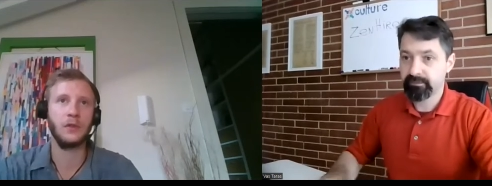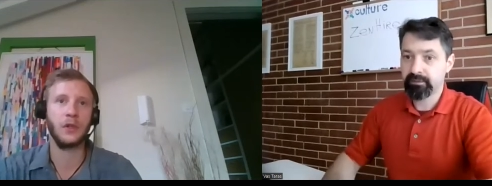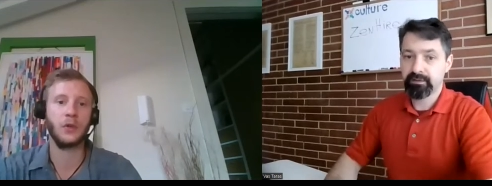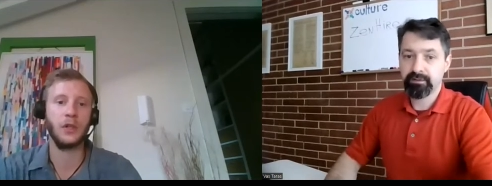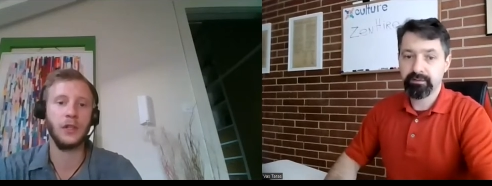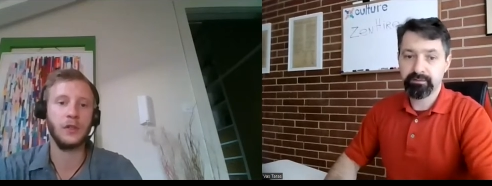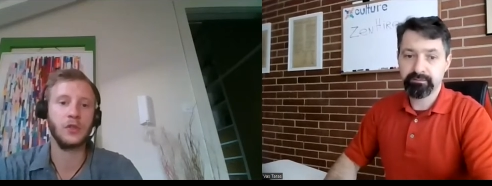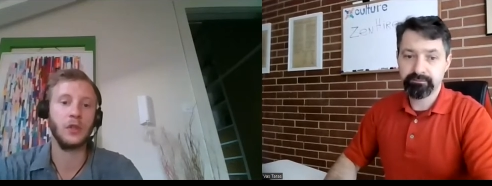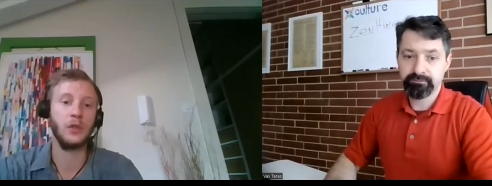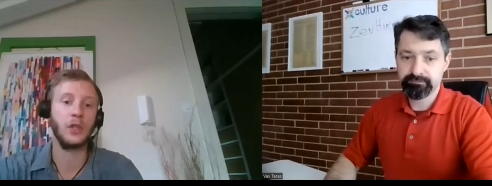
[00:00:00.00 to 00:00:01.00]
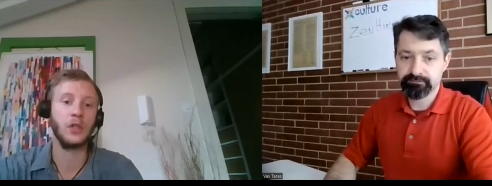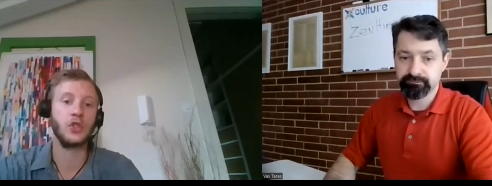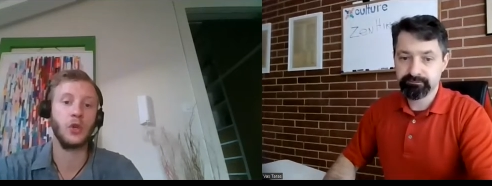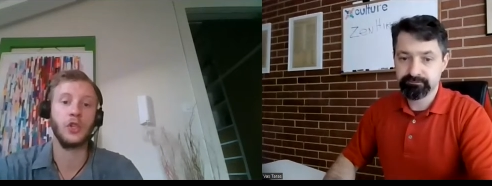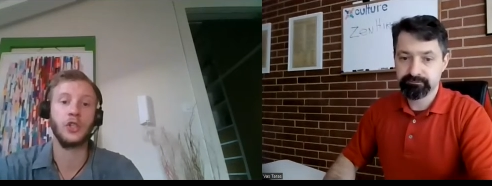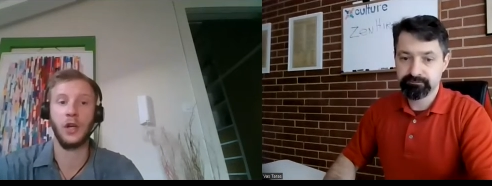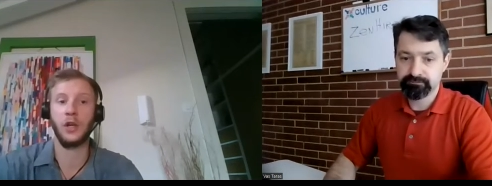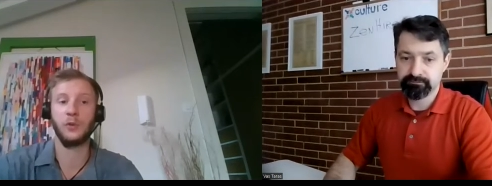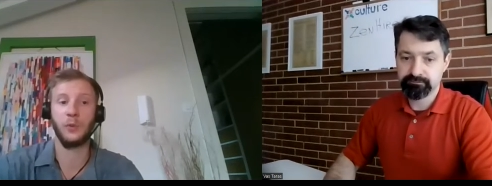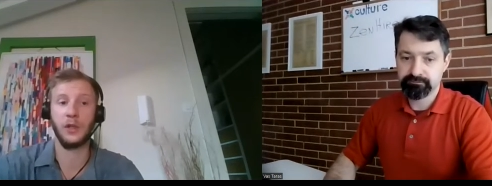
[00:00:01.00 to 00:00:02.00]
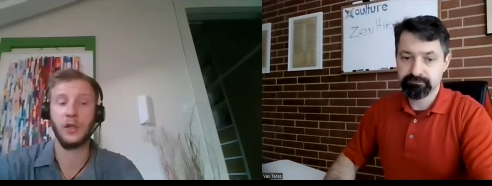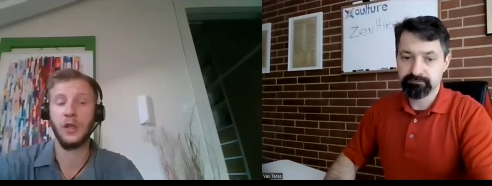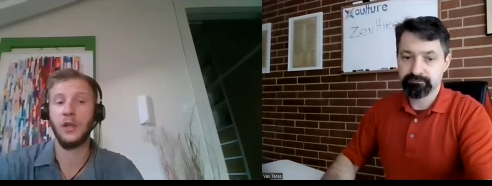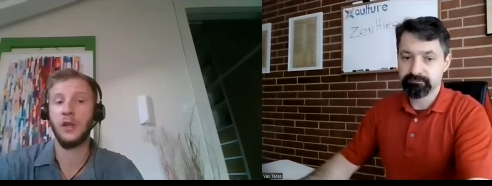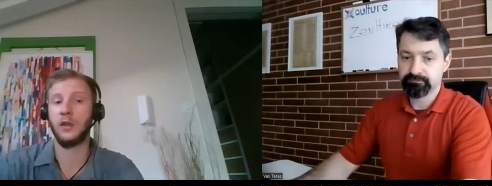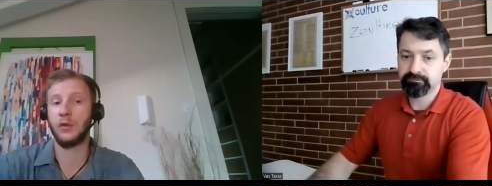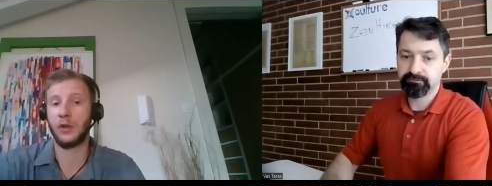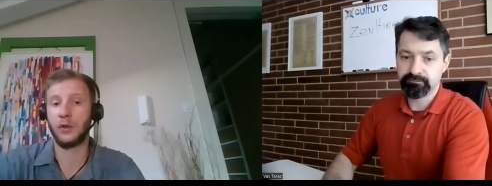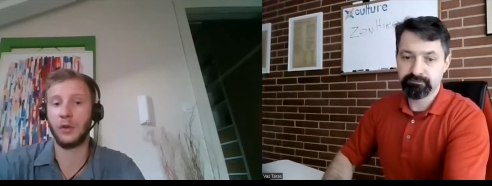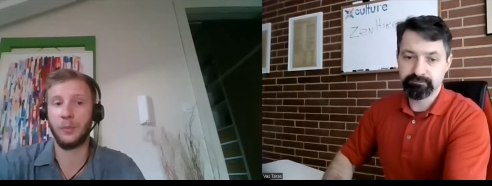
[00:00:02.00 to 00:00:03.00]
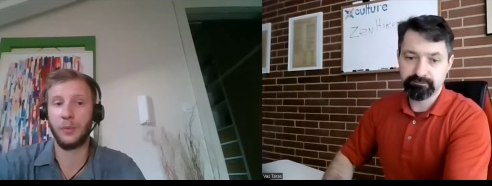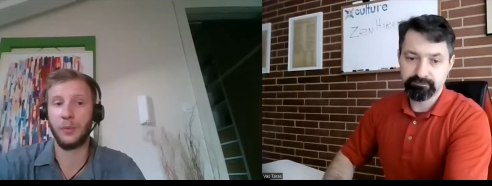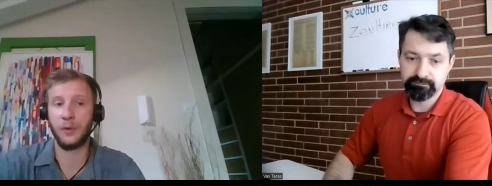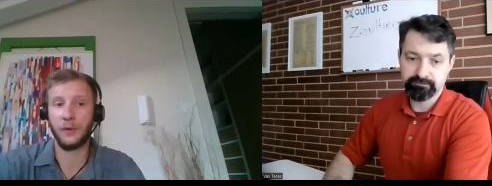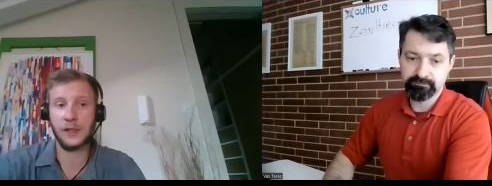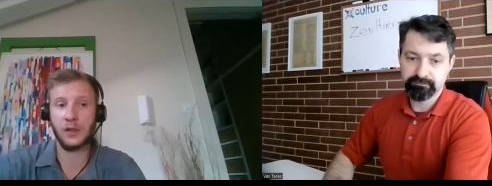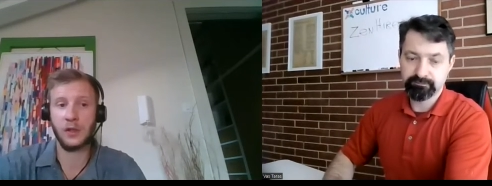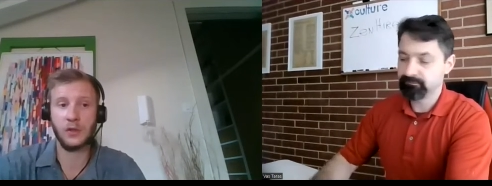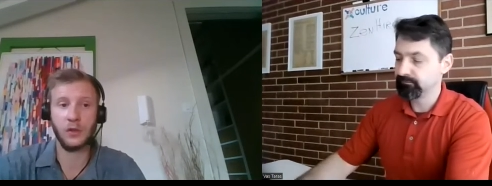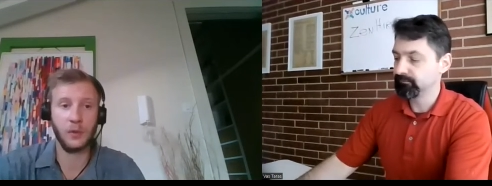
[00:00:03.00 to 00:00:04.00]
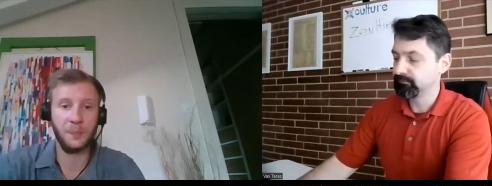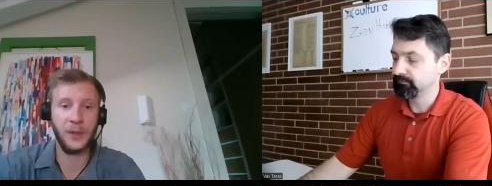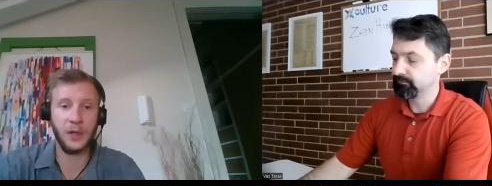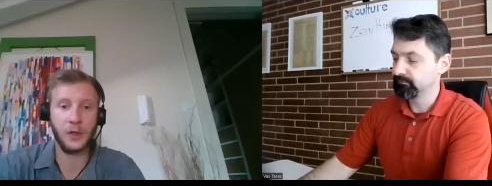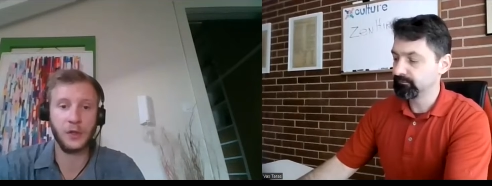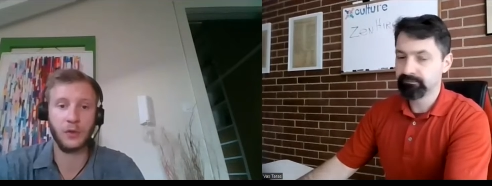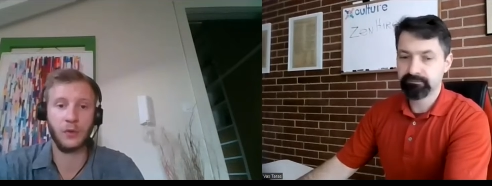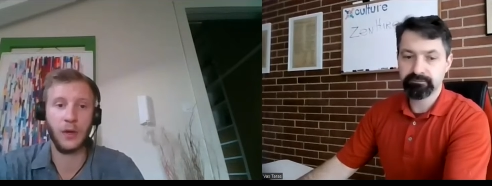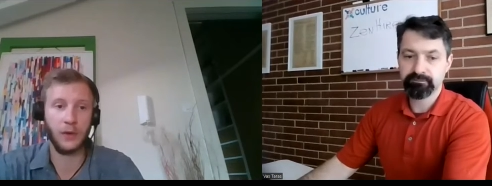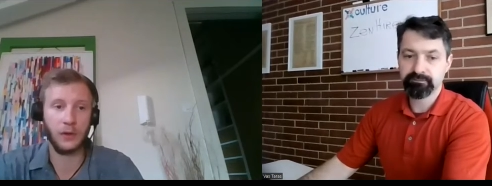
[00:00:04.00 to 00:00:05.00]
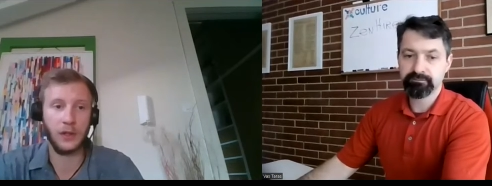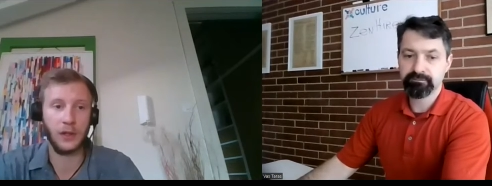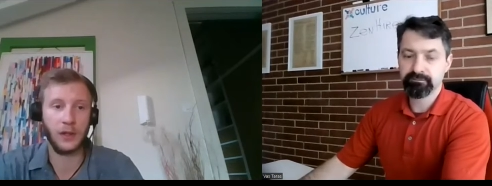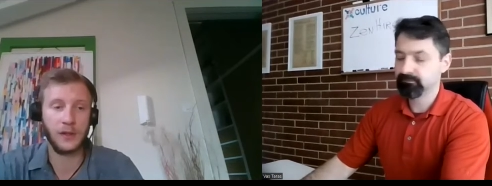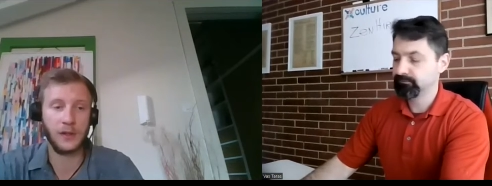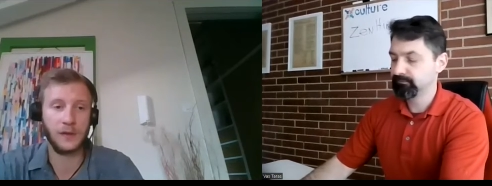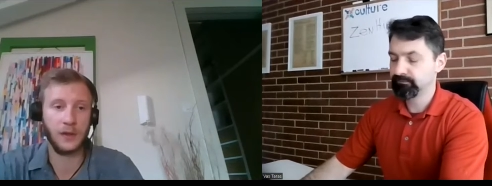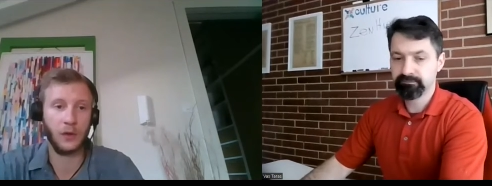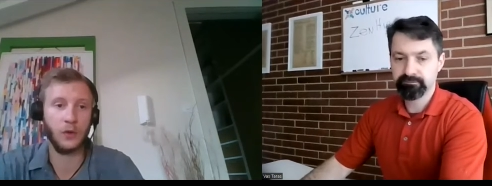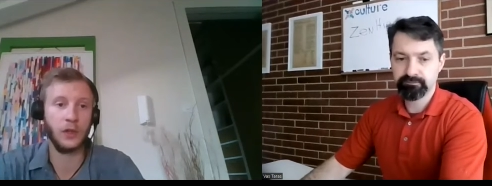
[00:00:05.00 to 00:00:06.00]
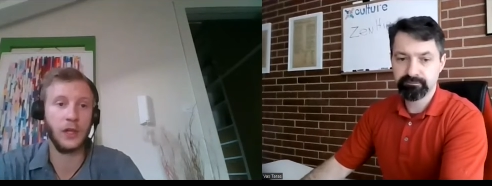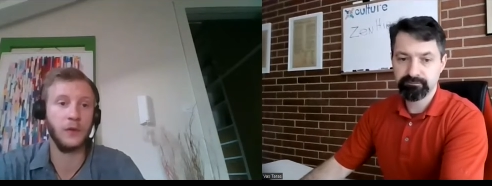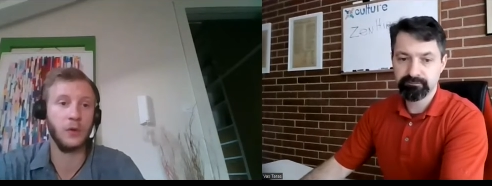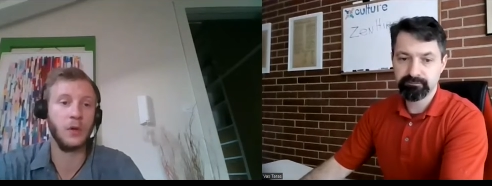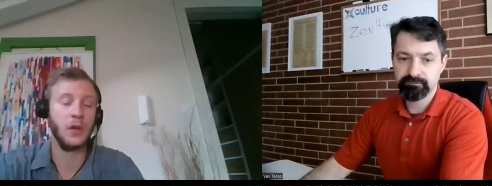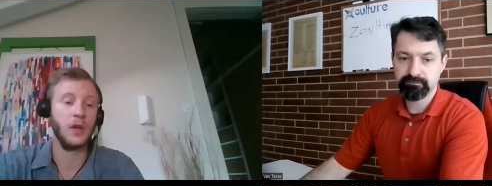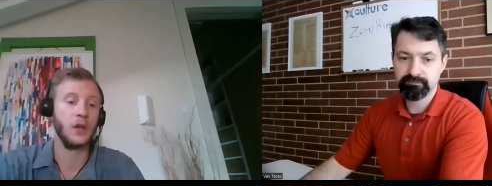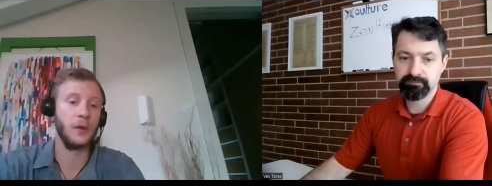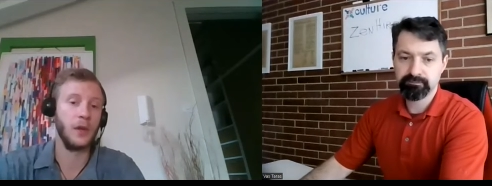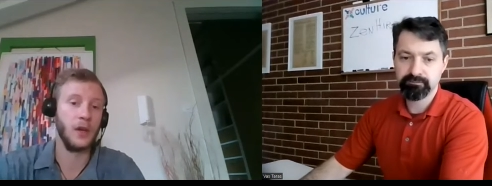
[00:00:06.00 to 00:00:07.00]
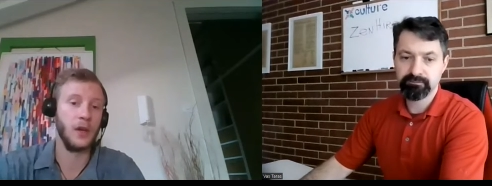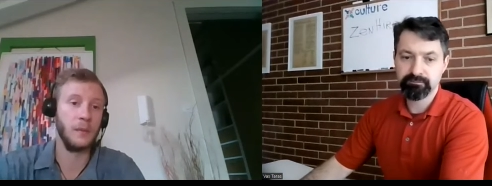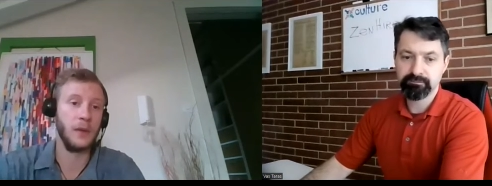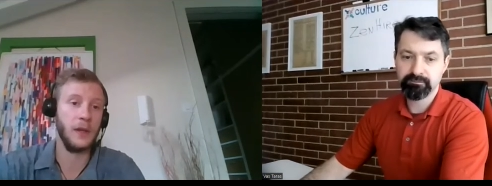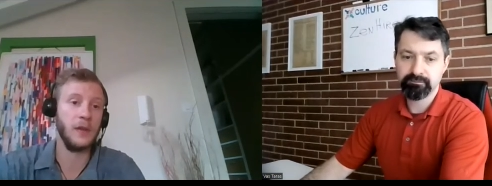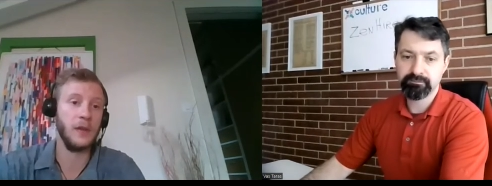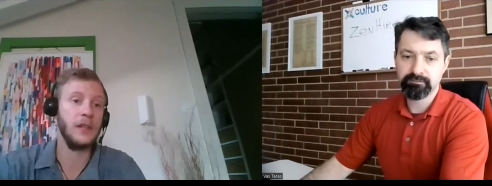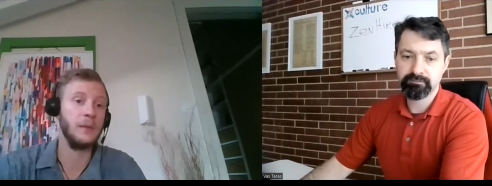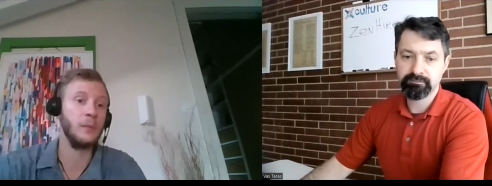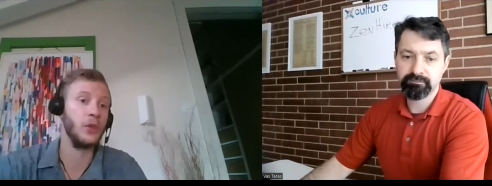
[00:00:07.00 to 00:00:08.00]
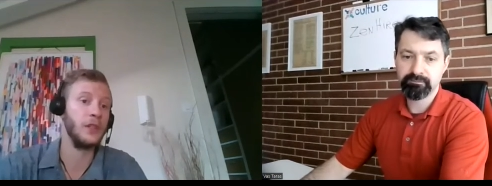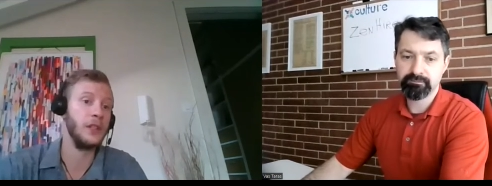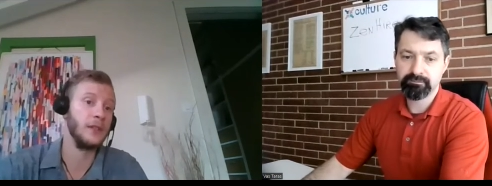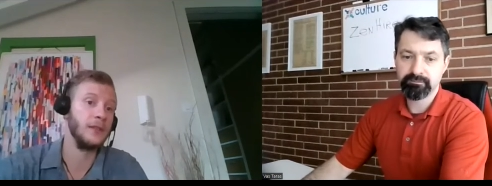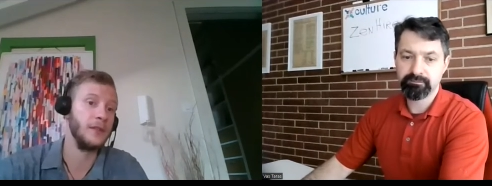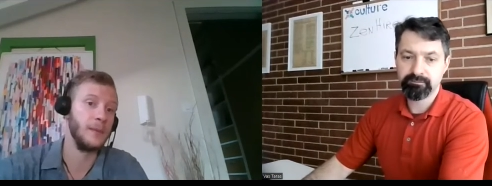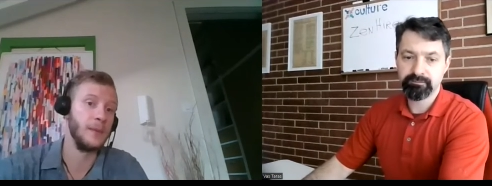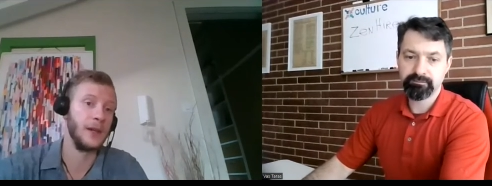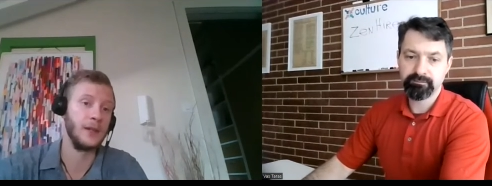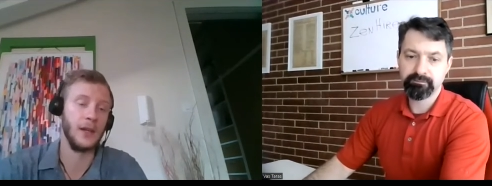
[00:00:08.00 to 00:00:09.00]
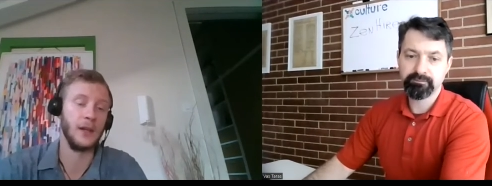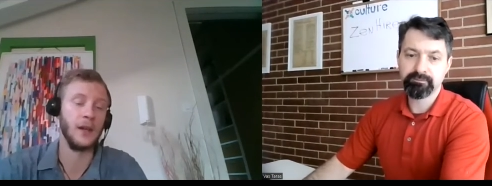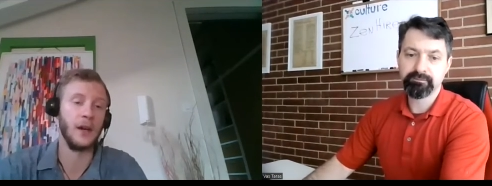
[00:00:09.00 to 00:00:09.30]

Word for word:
Speaker 1: the recording so that you can show share it with your you know professors or your peers or whoever you think is could give you uh, even de more detailed feedback than